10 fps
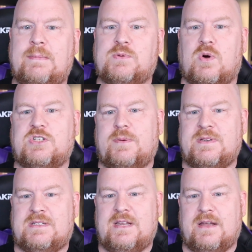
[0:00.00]
Workshop has
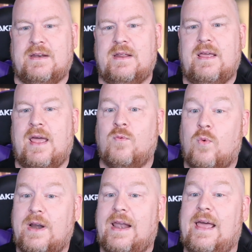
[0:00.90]
done and what
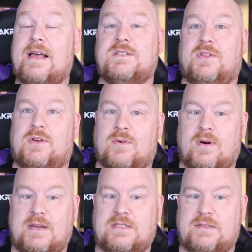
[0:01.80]
it has on the
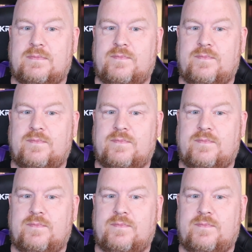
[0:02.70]
horizon.